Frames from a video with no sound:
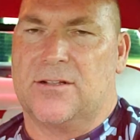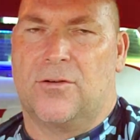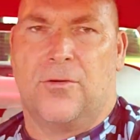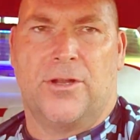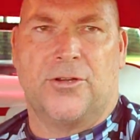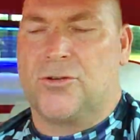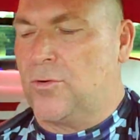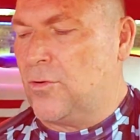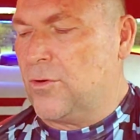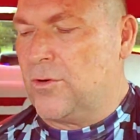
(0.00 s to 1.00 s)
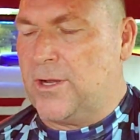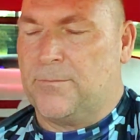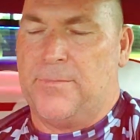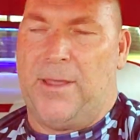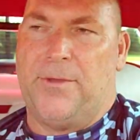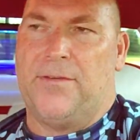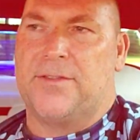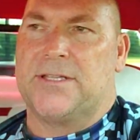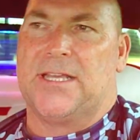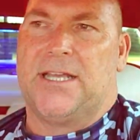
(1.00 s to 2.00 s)
or in your door, or maybe
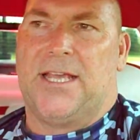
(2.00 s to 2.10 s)
even